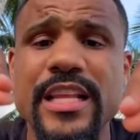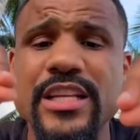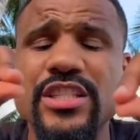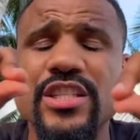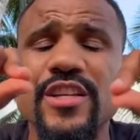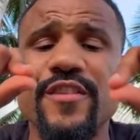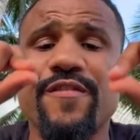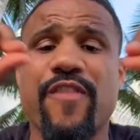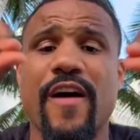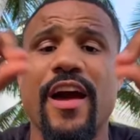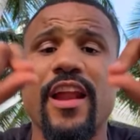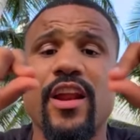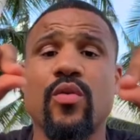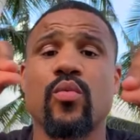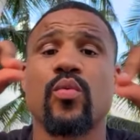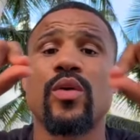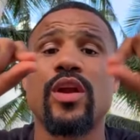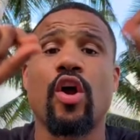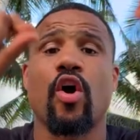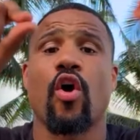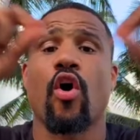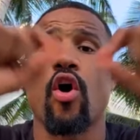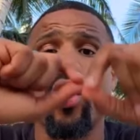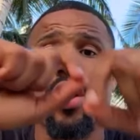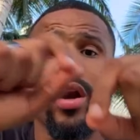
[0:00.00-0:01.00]
this is a fighter
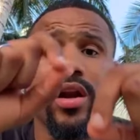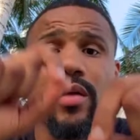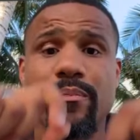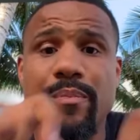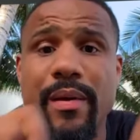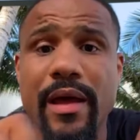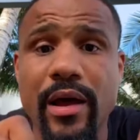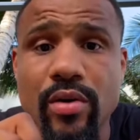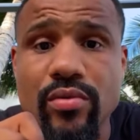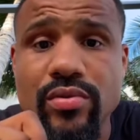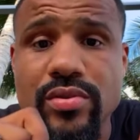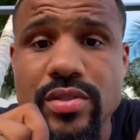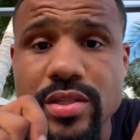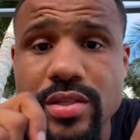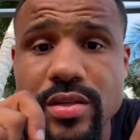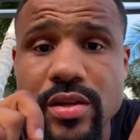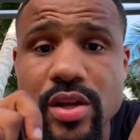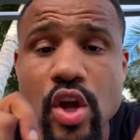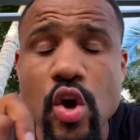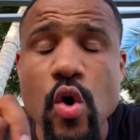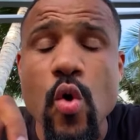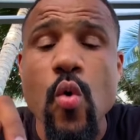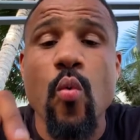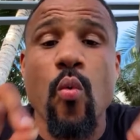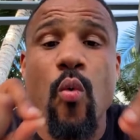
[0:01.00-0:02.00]
with all of the belts.
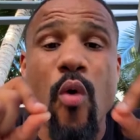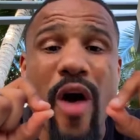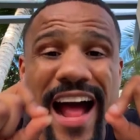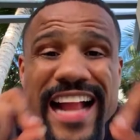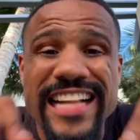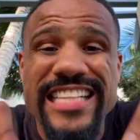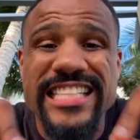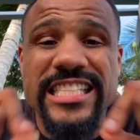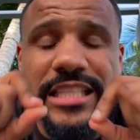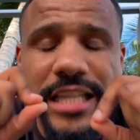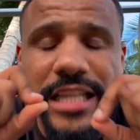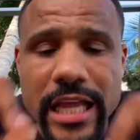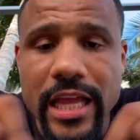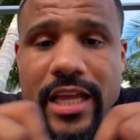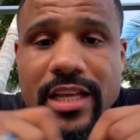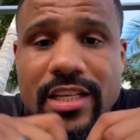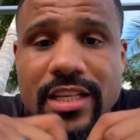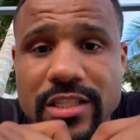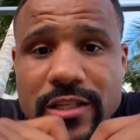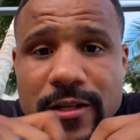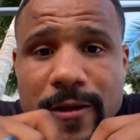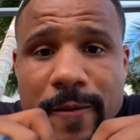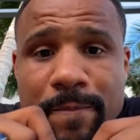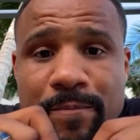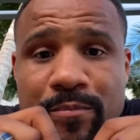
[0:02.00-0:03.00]
Watch
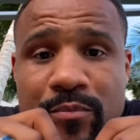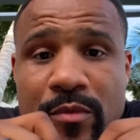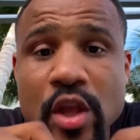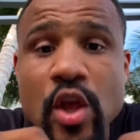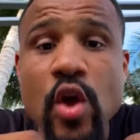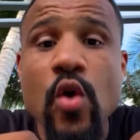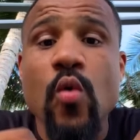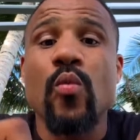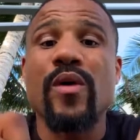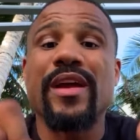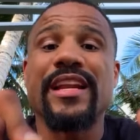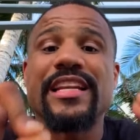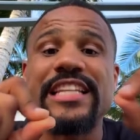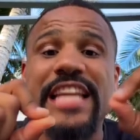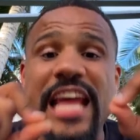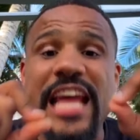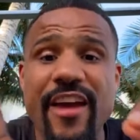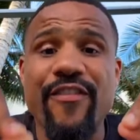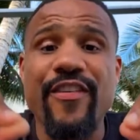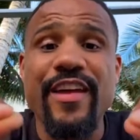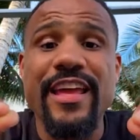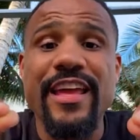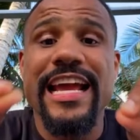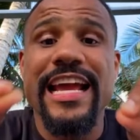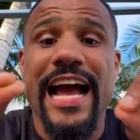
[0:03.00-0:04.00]
this. When
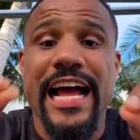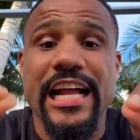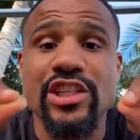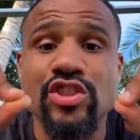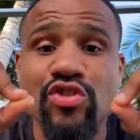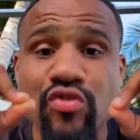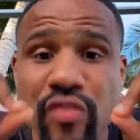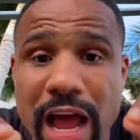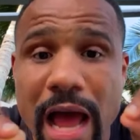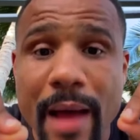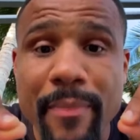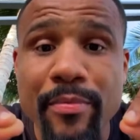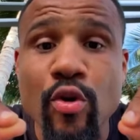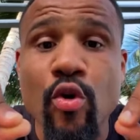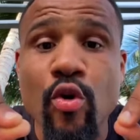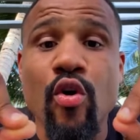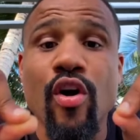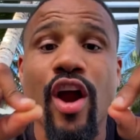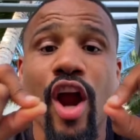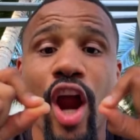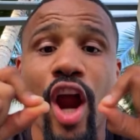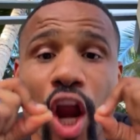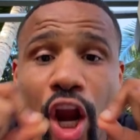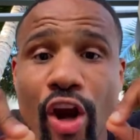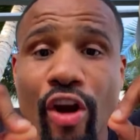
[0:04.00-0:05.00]
Devin got dropped
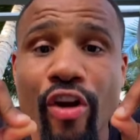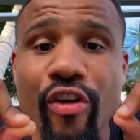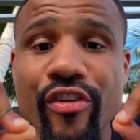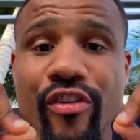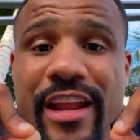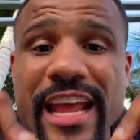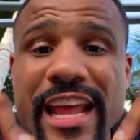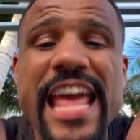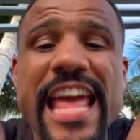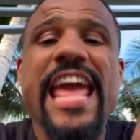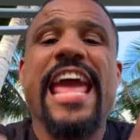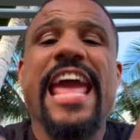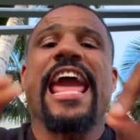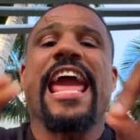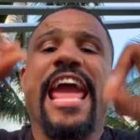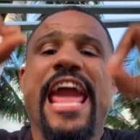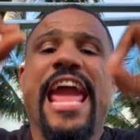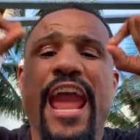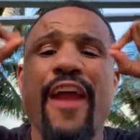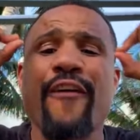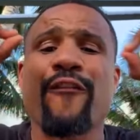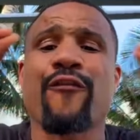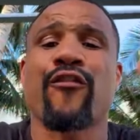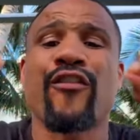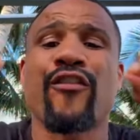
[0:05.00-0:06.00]
or hurt,
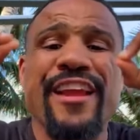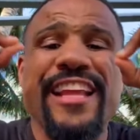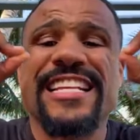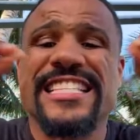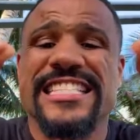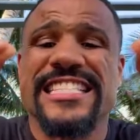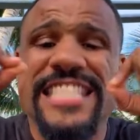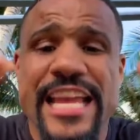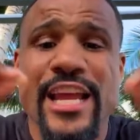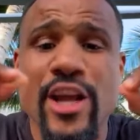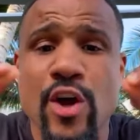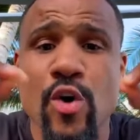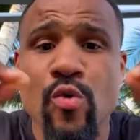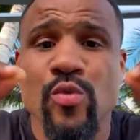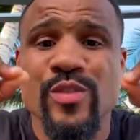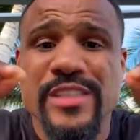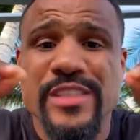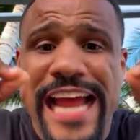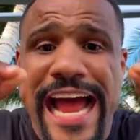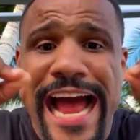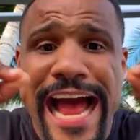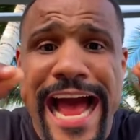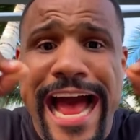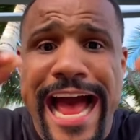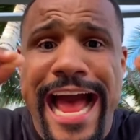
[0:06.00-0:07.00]
every
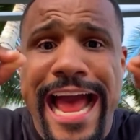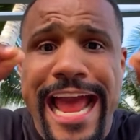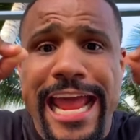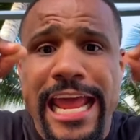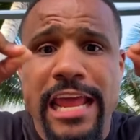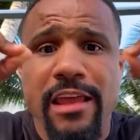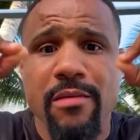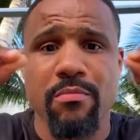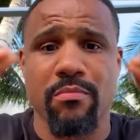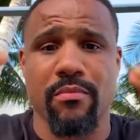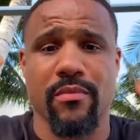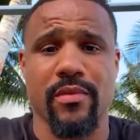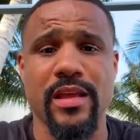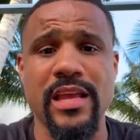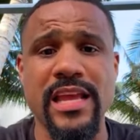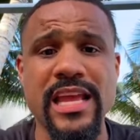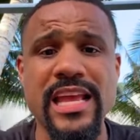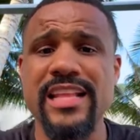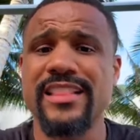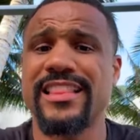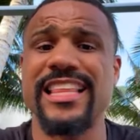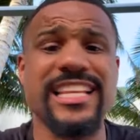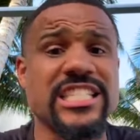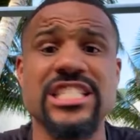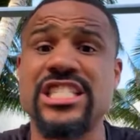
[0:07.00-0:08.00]
single time.
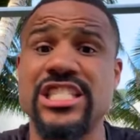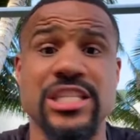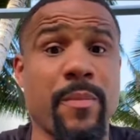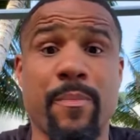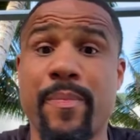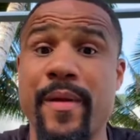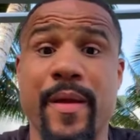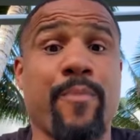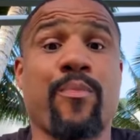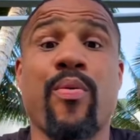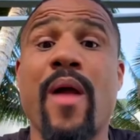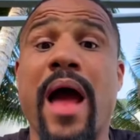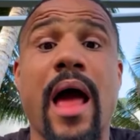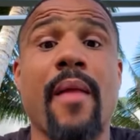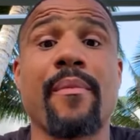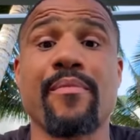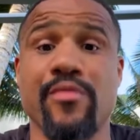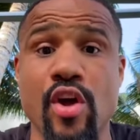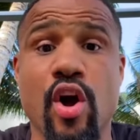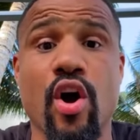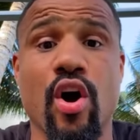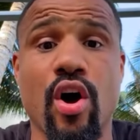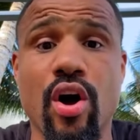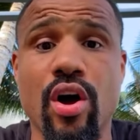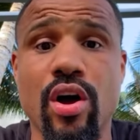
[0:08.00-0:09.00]
This is a big
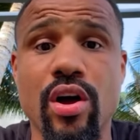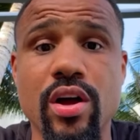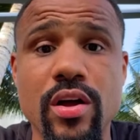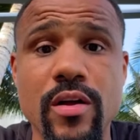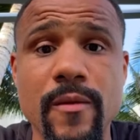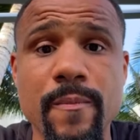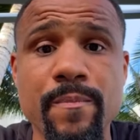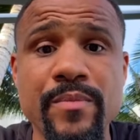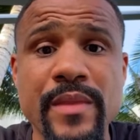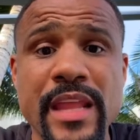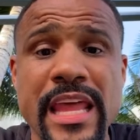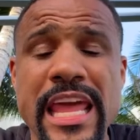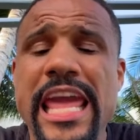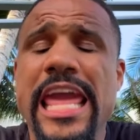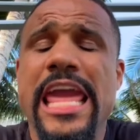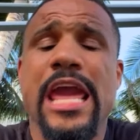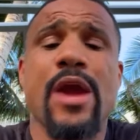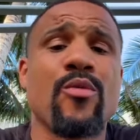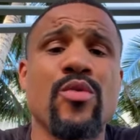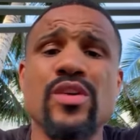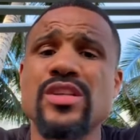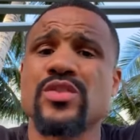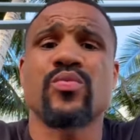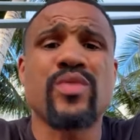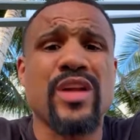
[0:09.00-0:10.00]
problem, y'all.
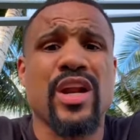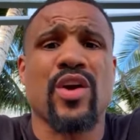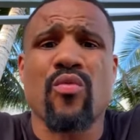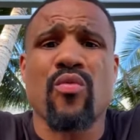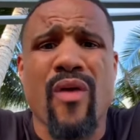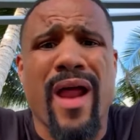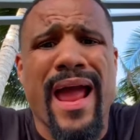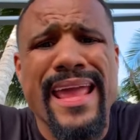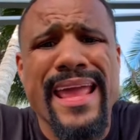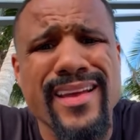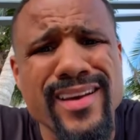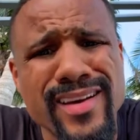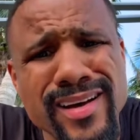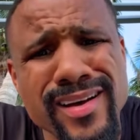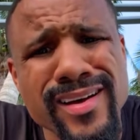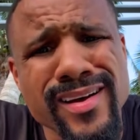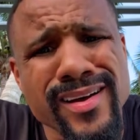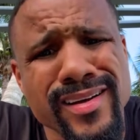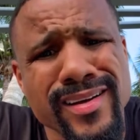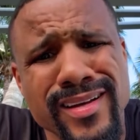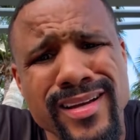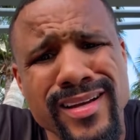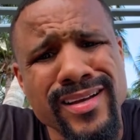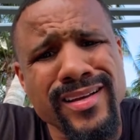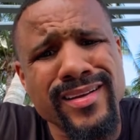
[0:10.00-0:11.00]
It was with a right
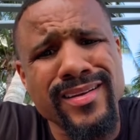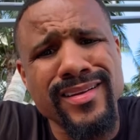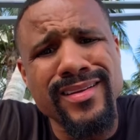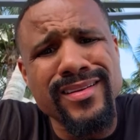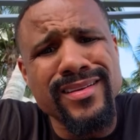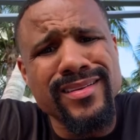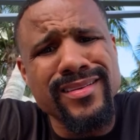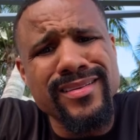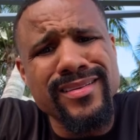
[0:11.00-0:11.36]
hook.